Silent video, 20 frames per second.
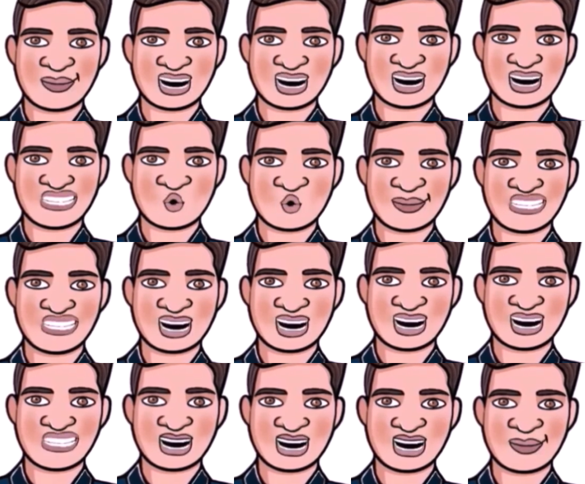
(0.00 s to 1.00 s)
Then
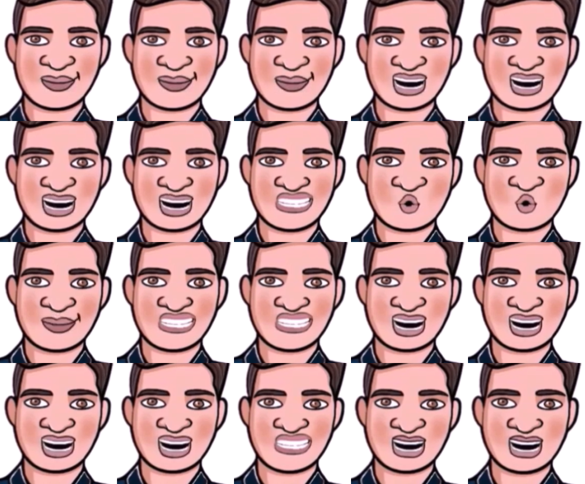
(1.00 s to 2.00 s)
the next two
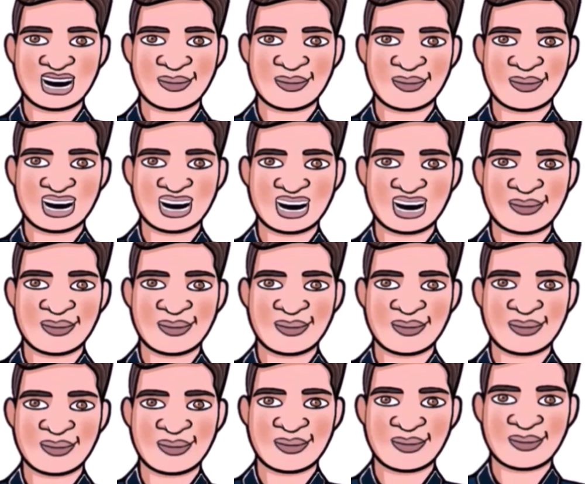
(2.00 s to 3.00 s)
words are
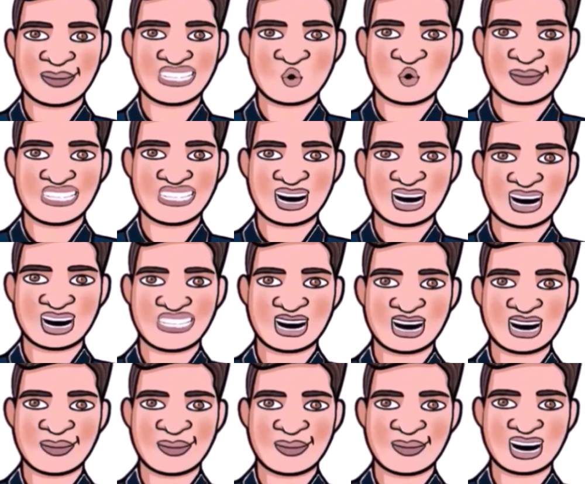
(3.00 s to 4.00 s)
sakyl
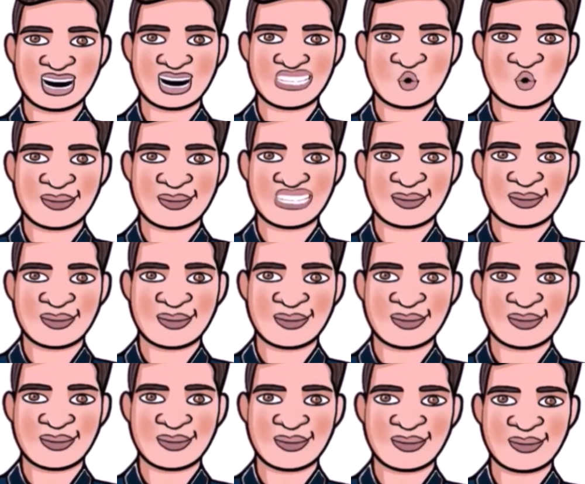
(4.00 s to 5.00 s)
and void.
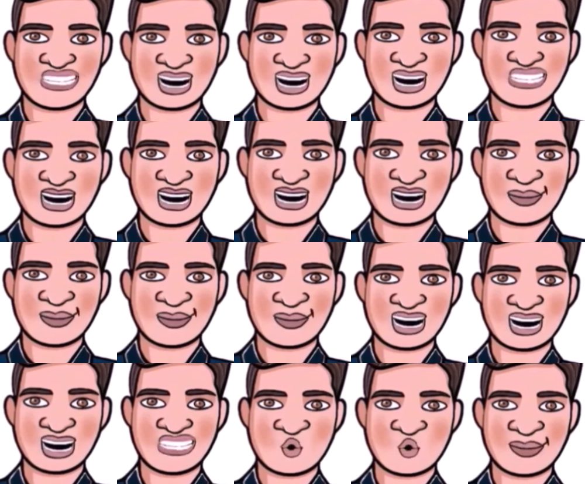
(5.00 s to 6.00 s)

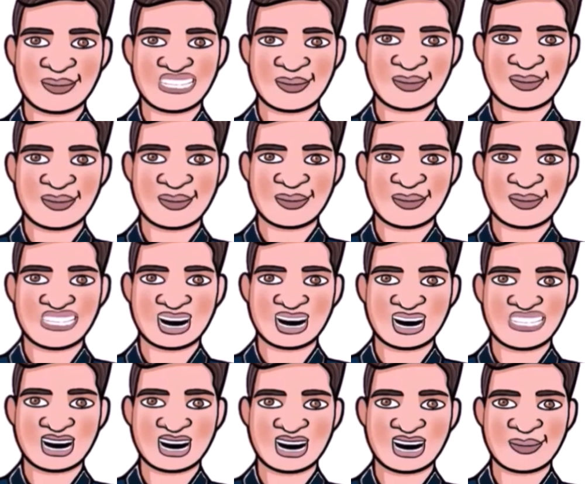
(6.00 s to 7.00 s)
Sakyl is
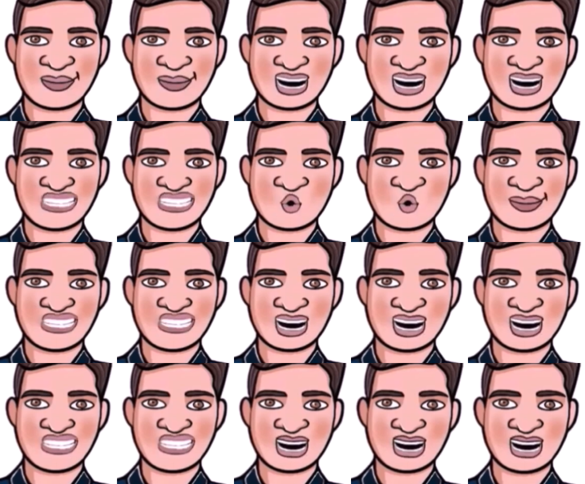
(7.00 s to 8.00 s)
down
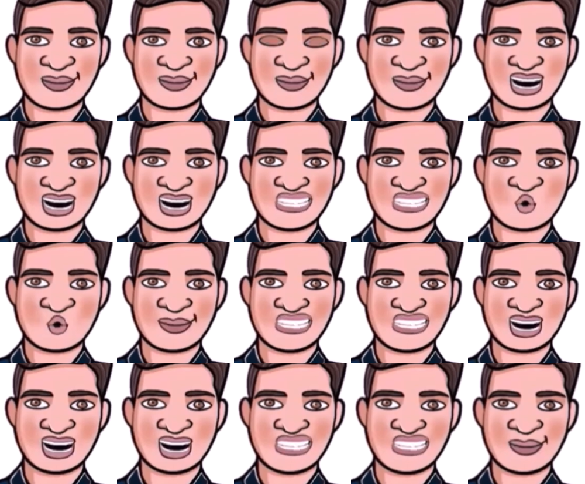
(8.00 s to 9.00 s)
and void
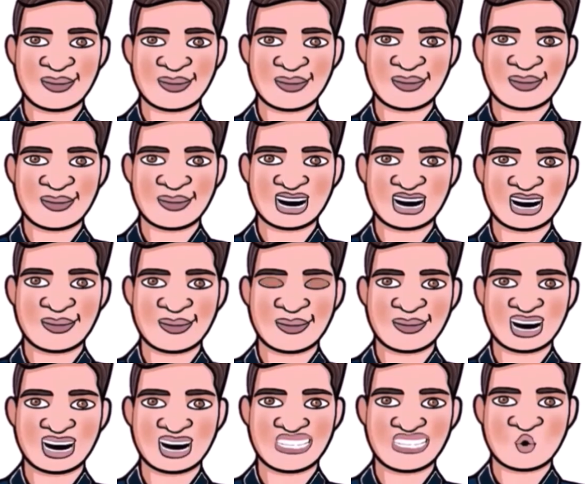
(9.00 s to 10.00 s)
is up. Sakyl
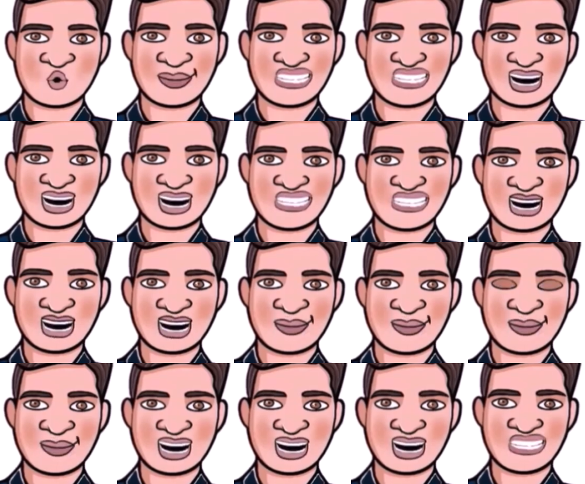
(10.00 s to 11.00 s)
could be down or
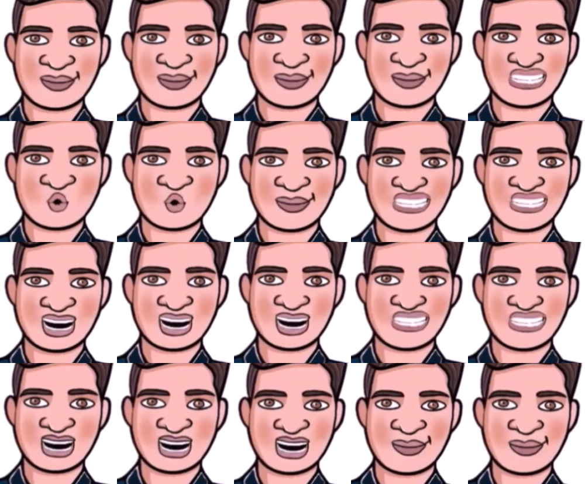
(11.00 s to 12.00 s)
below too. Then
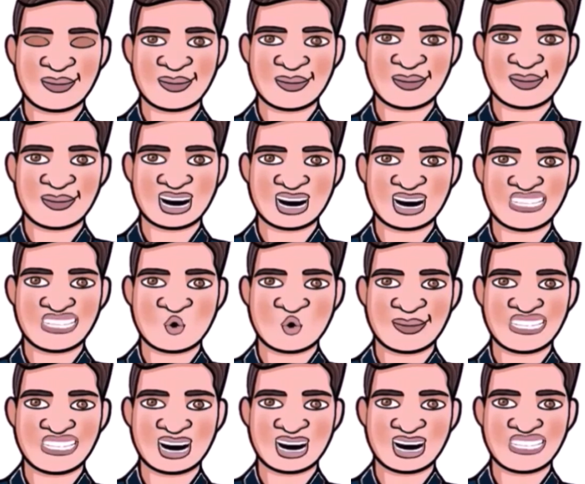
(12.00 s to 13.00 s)
the next two
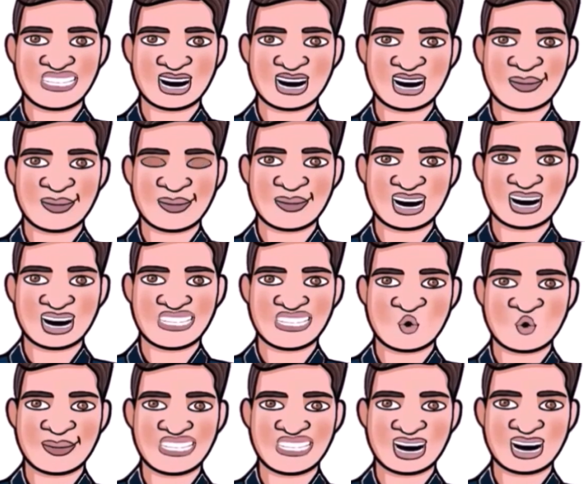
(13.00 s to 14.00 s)
adjectives are
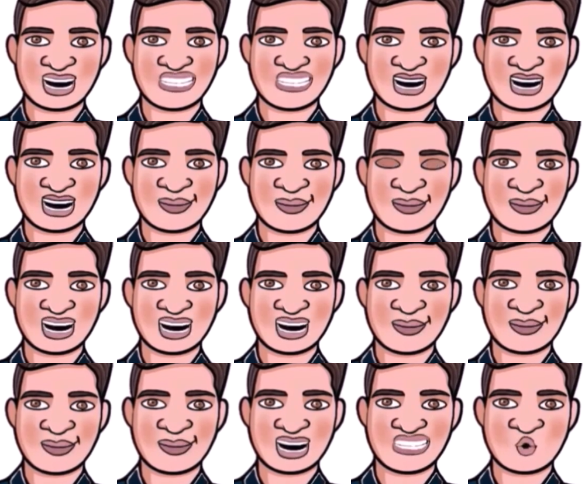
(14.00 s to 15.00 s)

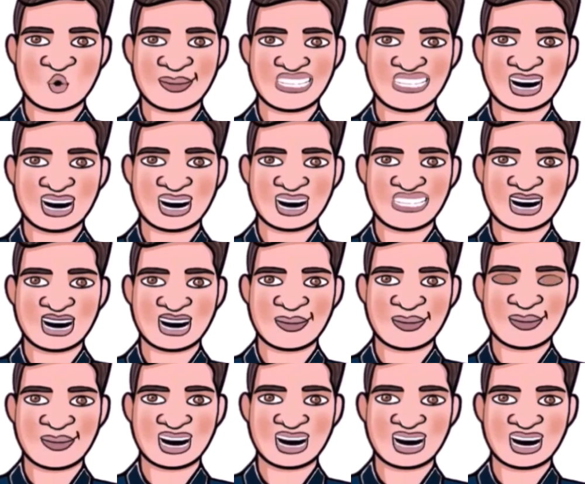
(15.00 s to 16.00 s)
burshe or
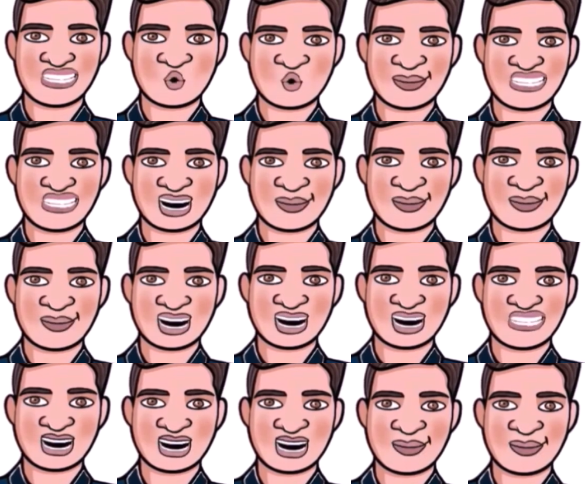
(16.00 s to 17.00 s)
burso
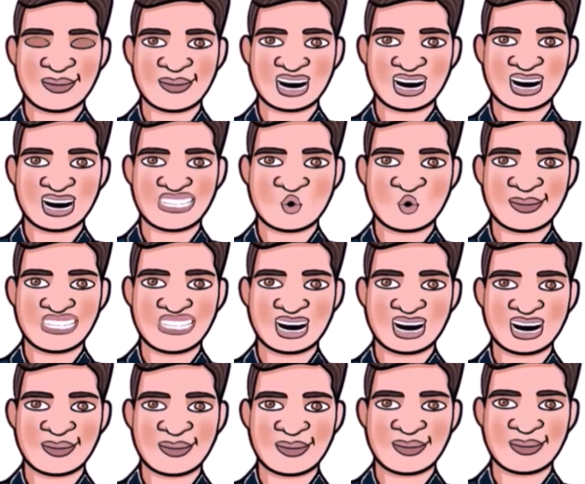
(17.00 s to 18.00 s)
and
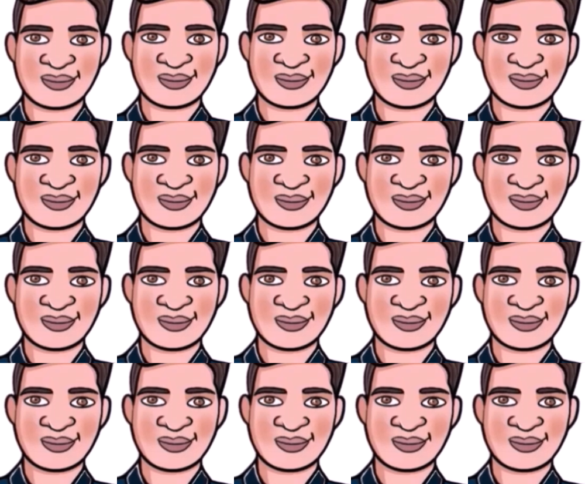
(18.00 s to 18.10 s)
newer.